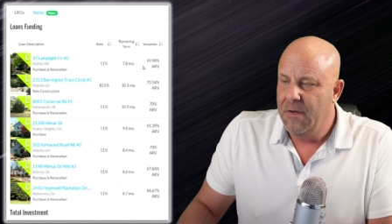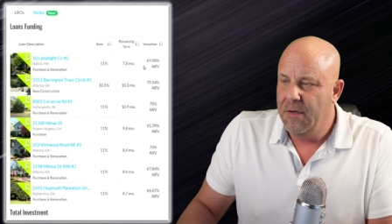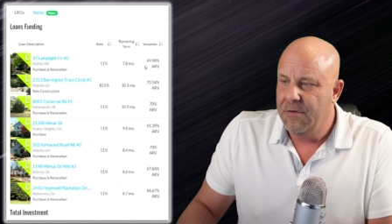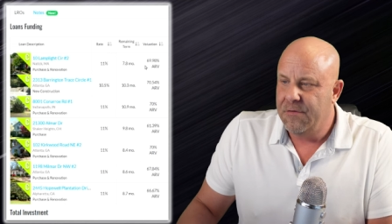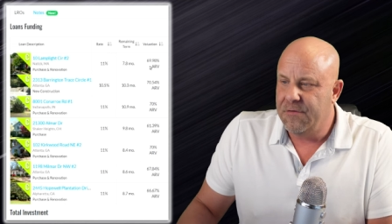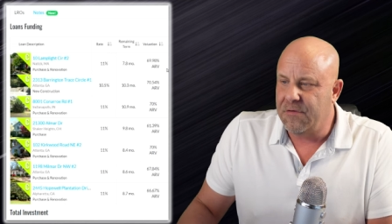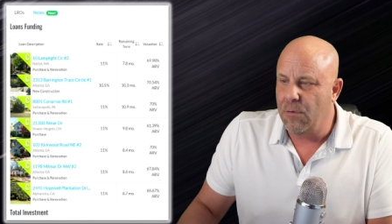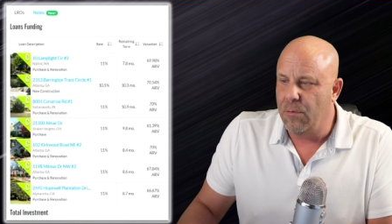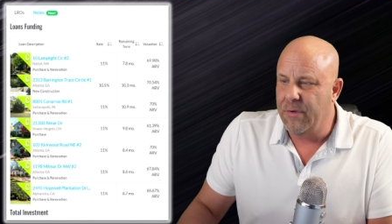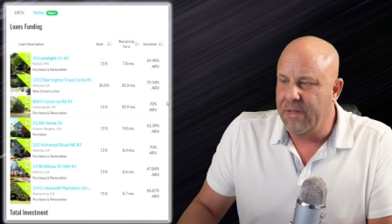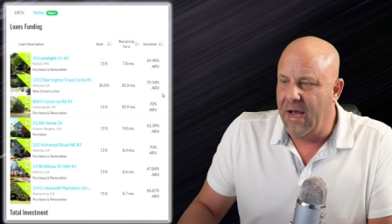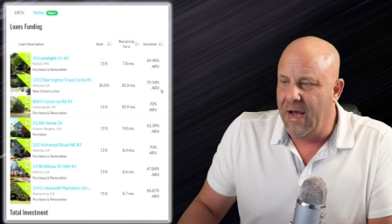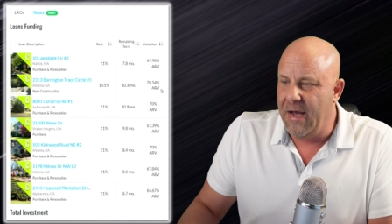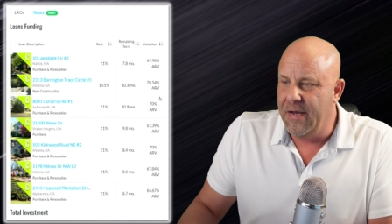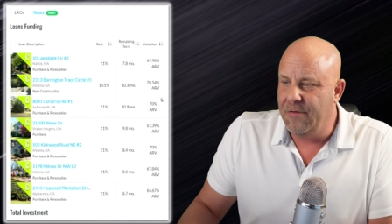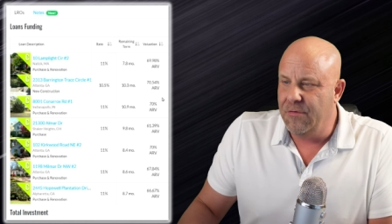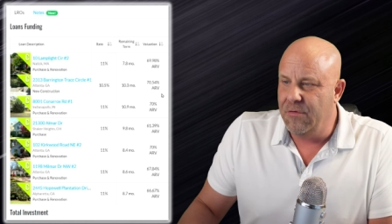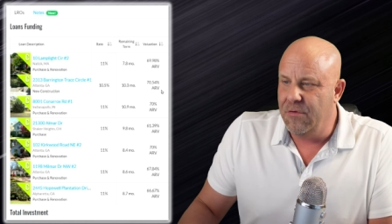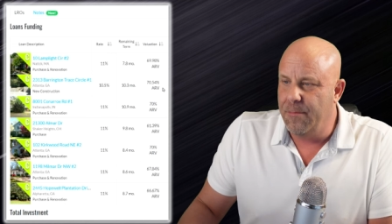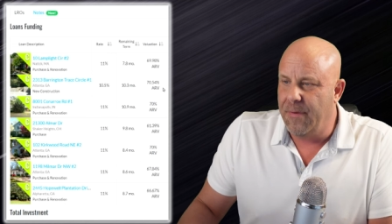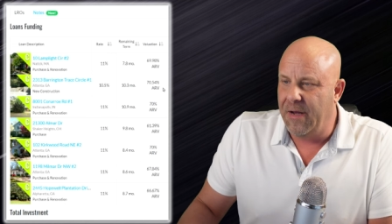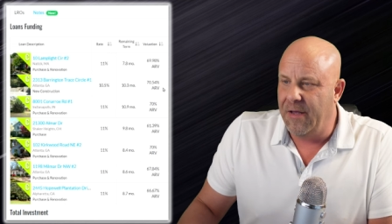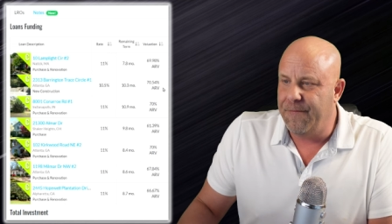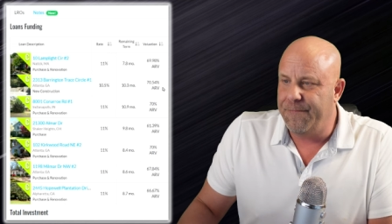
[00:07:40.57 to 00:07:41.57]
So when I
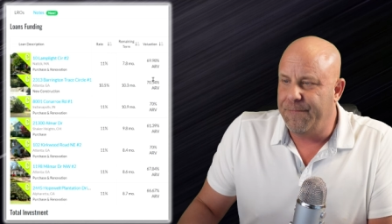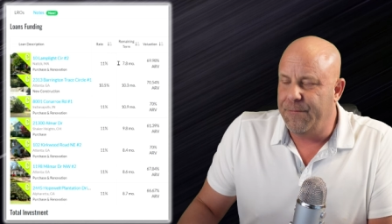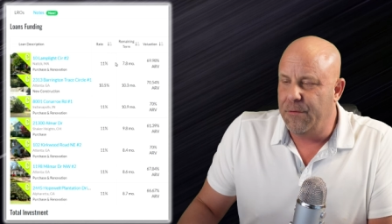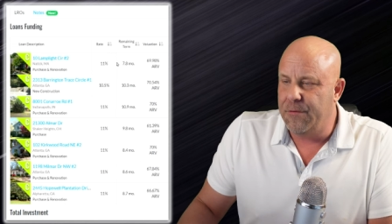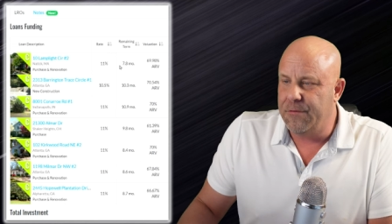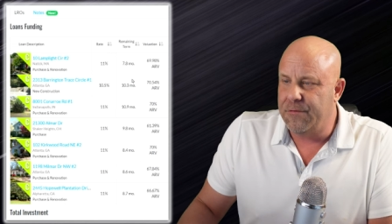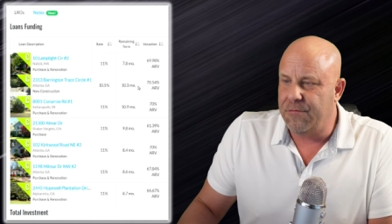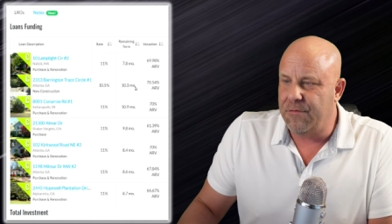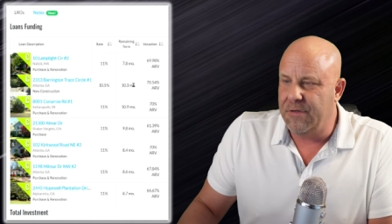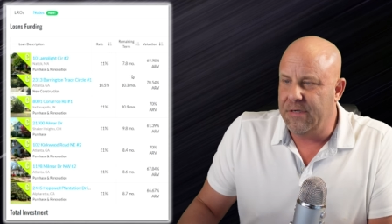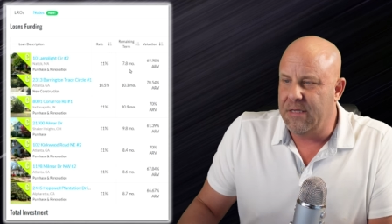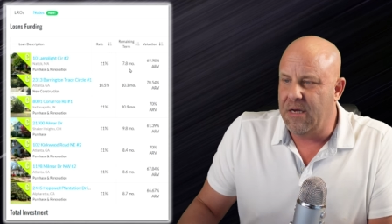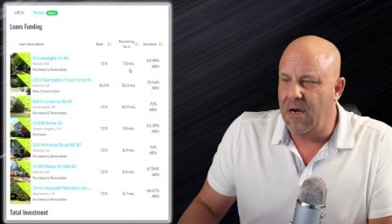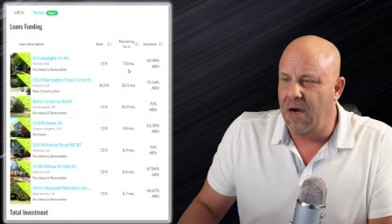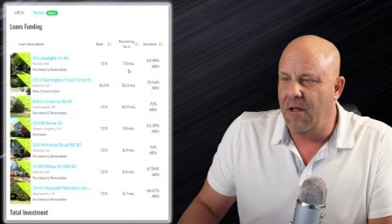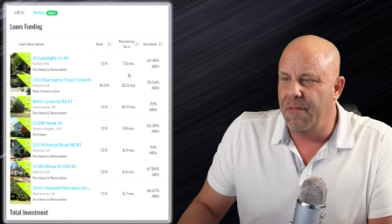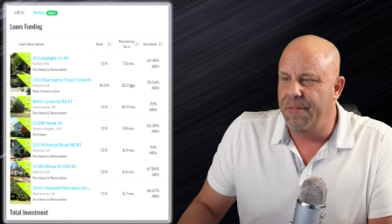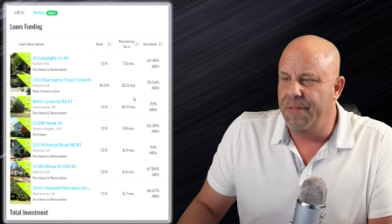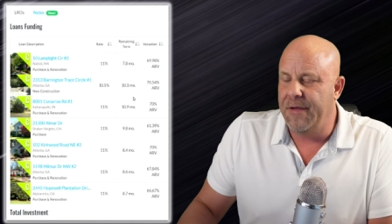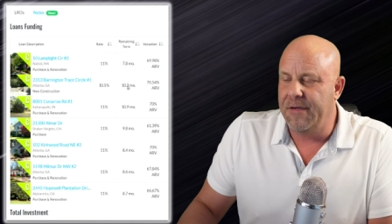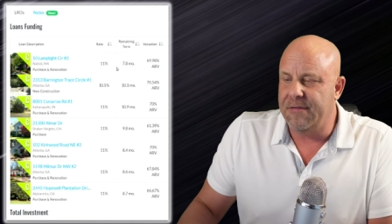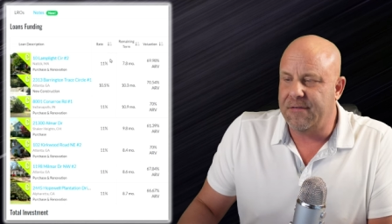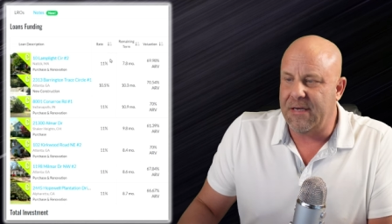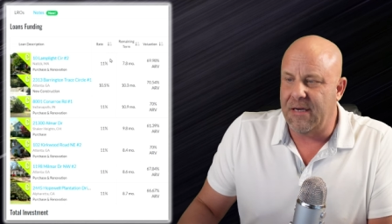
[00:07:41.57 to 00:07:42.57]
do my filtering on
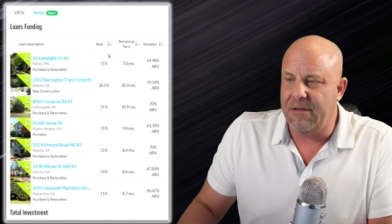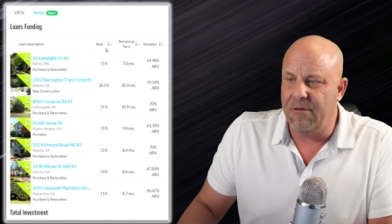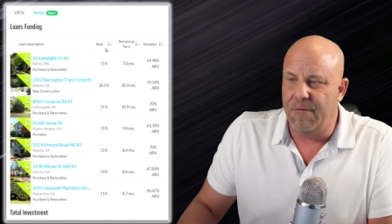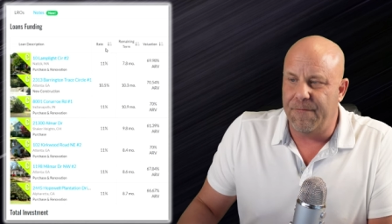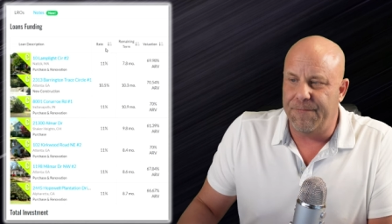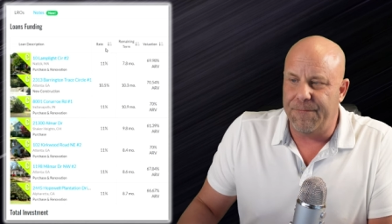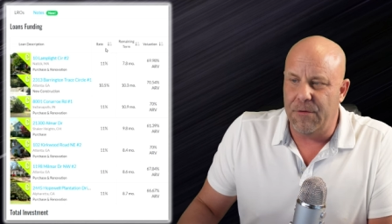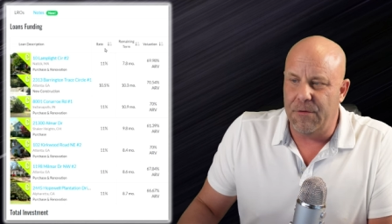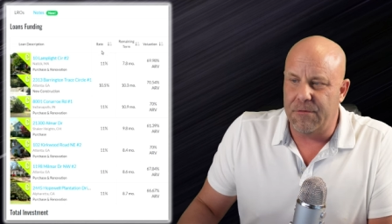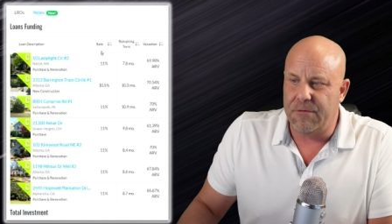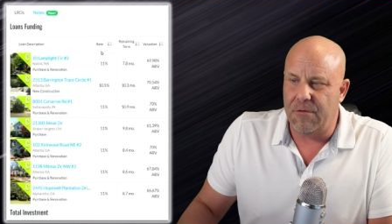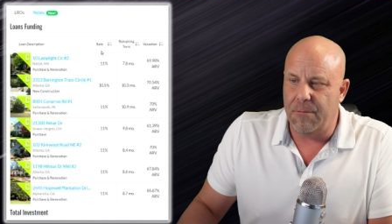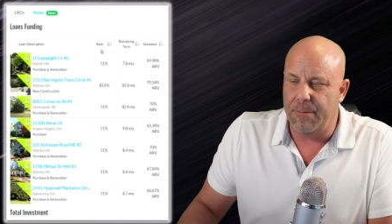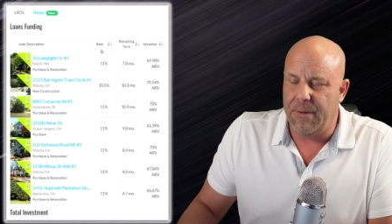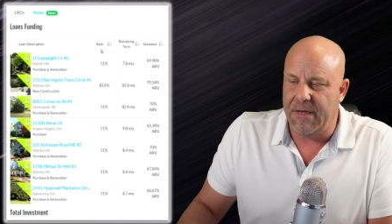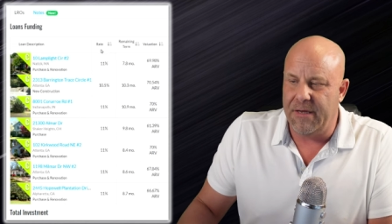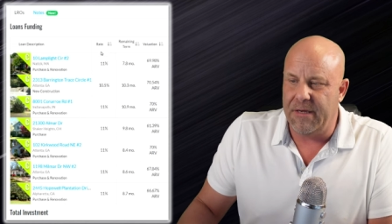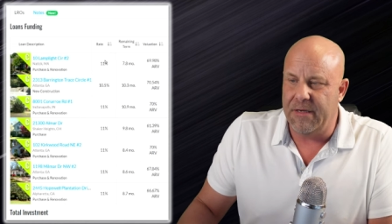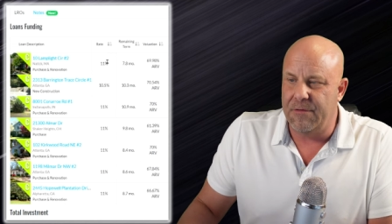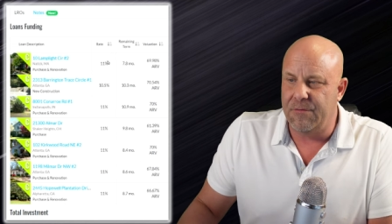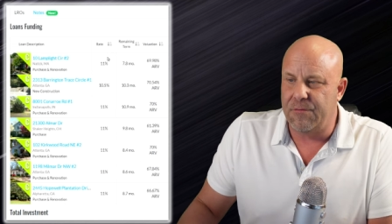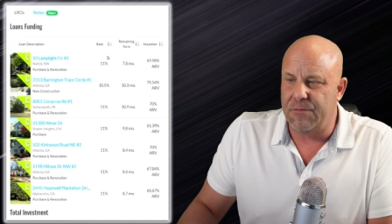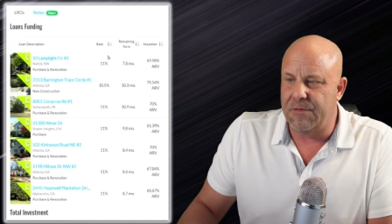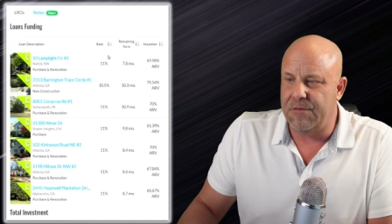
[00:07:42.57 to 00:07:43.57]
this, I don't filter by
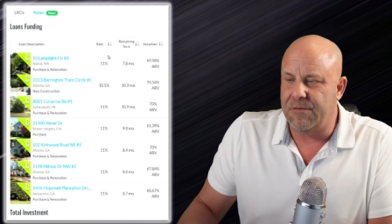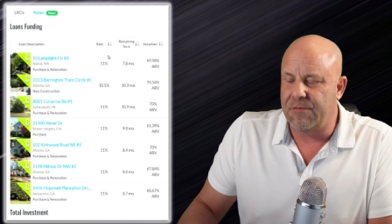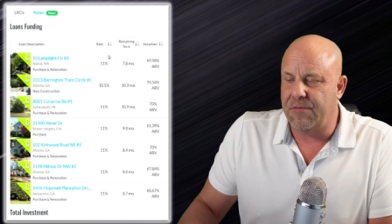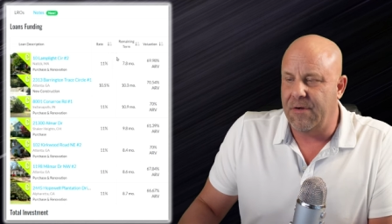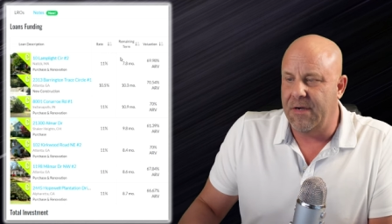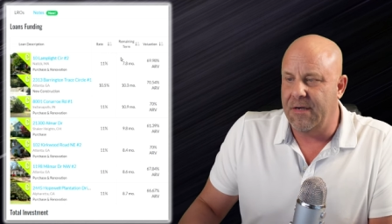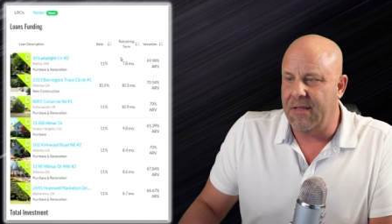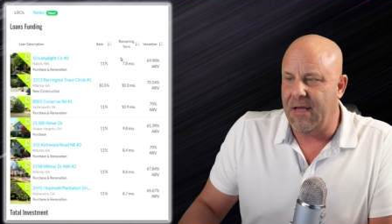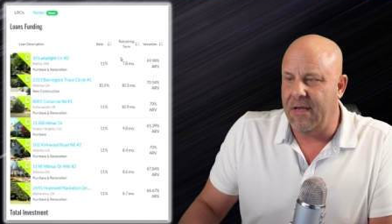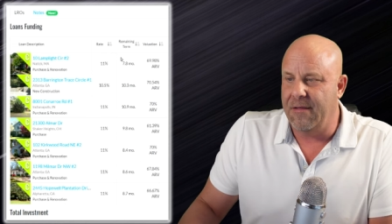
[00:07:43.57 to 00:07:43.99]
interest rate.